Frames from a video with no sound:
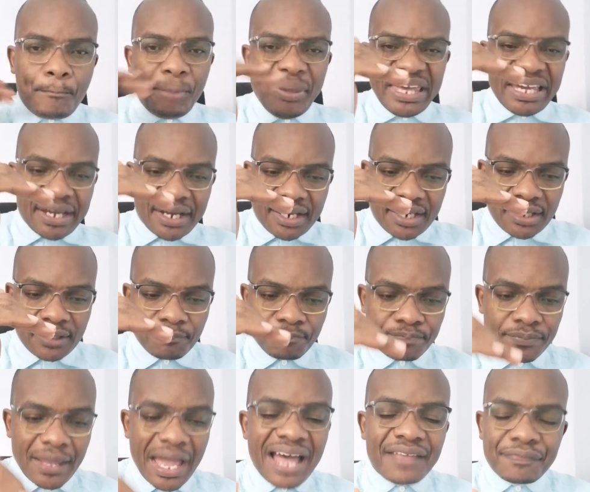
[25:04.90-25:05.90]
peak,
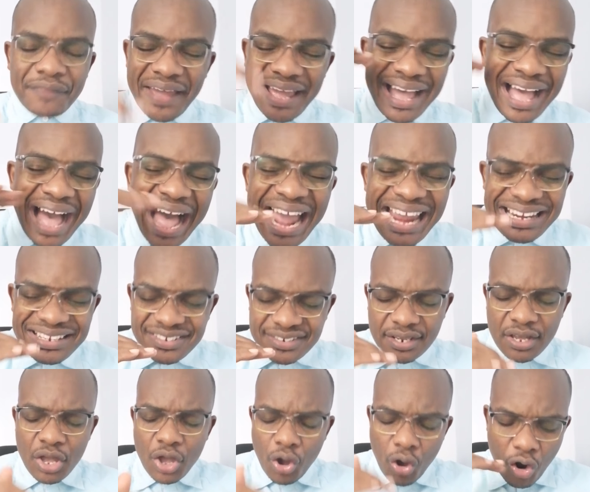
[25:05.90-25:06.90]
at the height
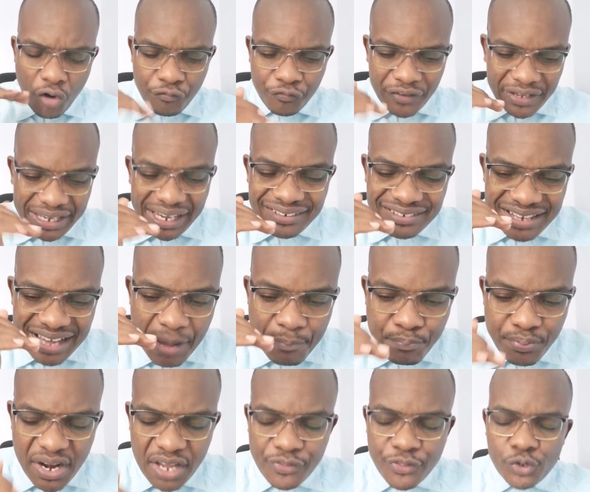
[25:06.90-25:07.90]
of getting a
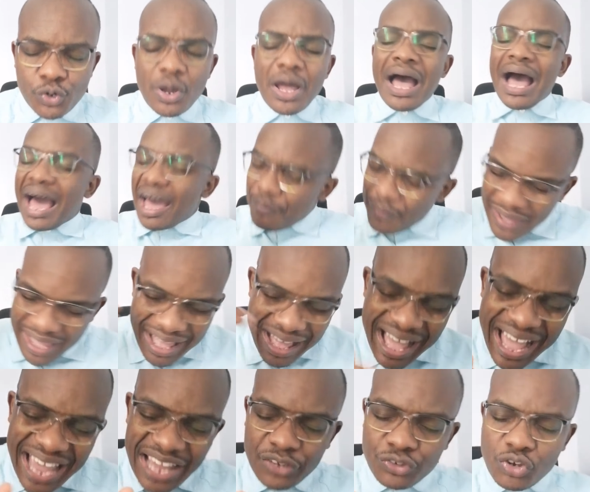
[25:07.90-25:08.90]
breakthrough, at the
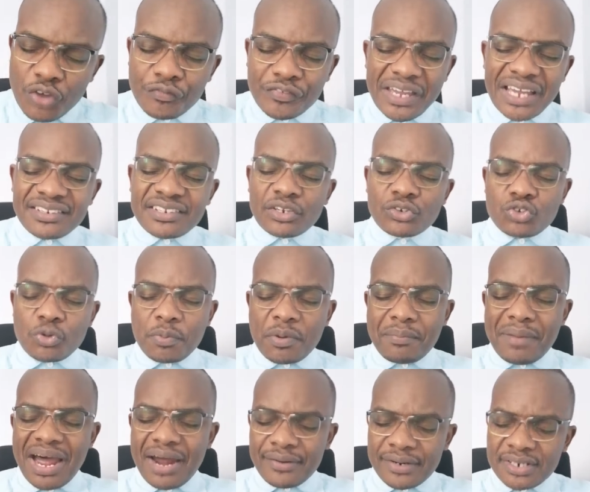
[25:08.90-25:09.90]
height of getting to be
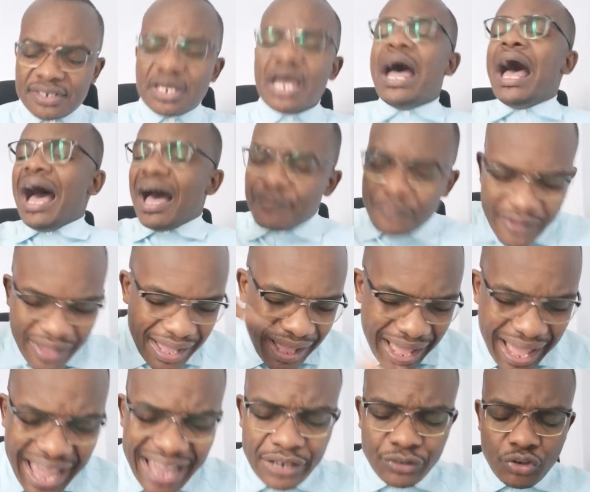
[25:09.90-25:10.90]
married, at the
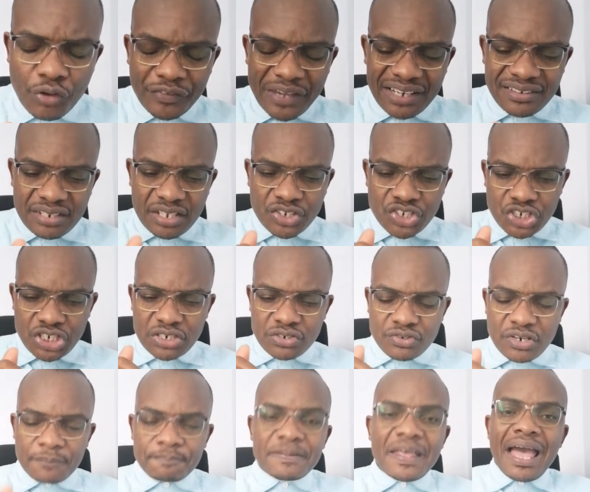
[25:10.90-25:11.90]
height of getting
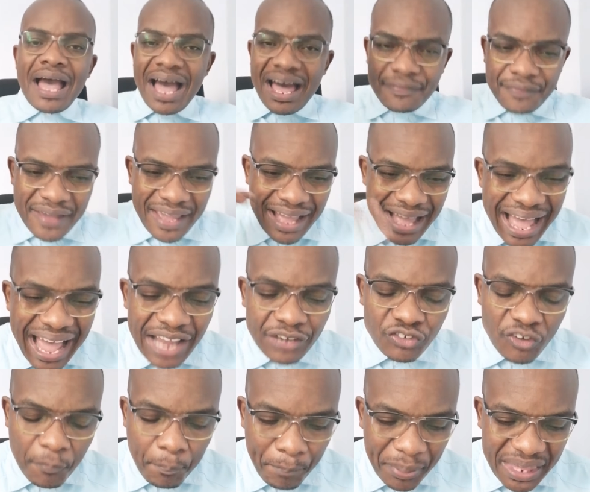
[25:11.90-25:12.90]
children, at the height
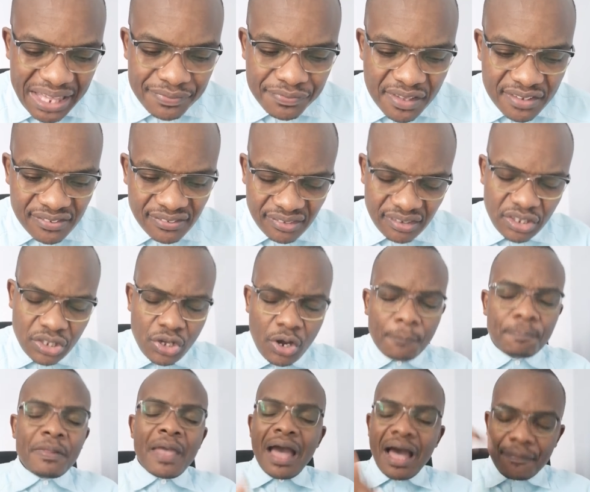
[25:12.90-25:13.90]
of being the CEO,
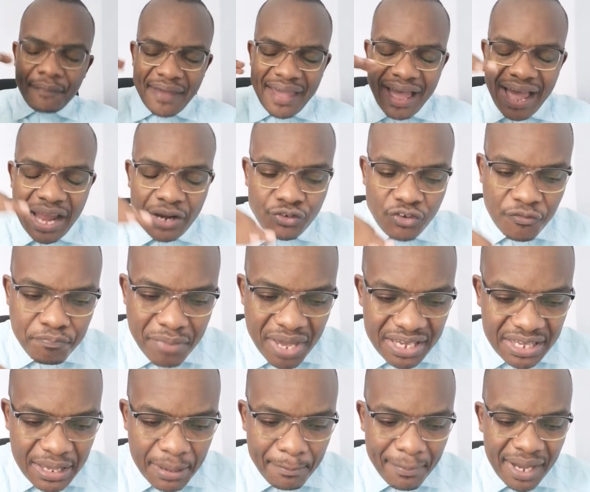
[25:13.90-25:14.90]
at the height of
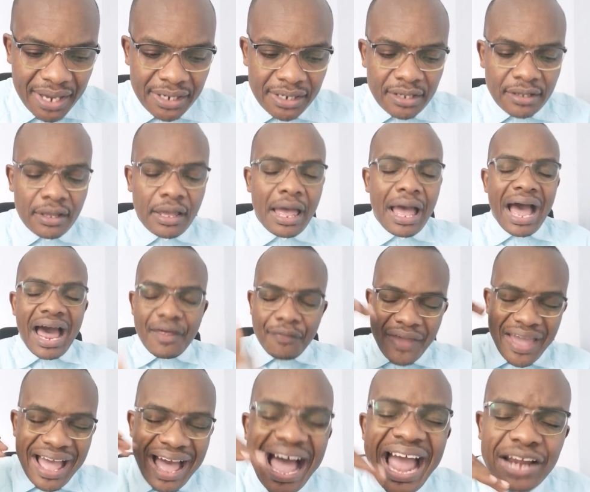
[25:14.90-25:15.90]
making money, at the
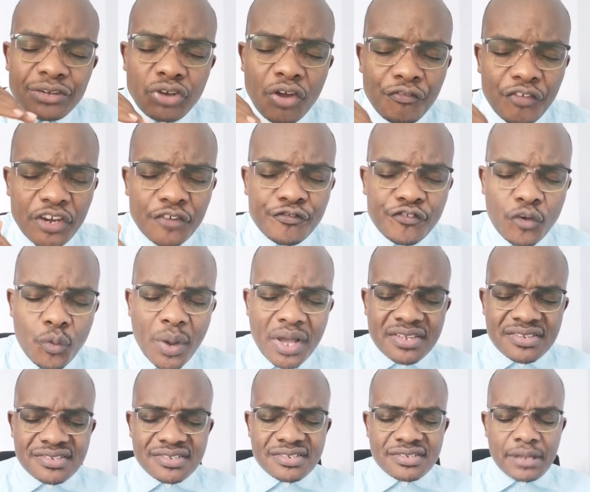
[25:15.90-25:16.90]
height of
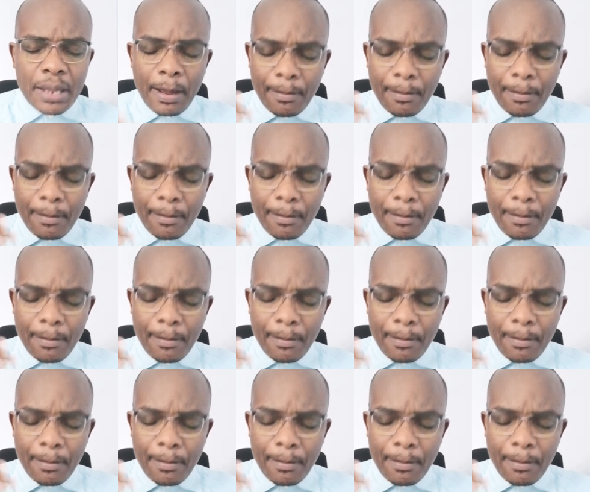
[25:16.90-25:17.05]
influence.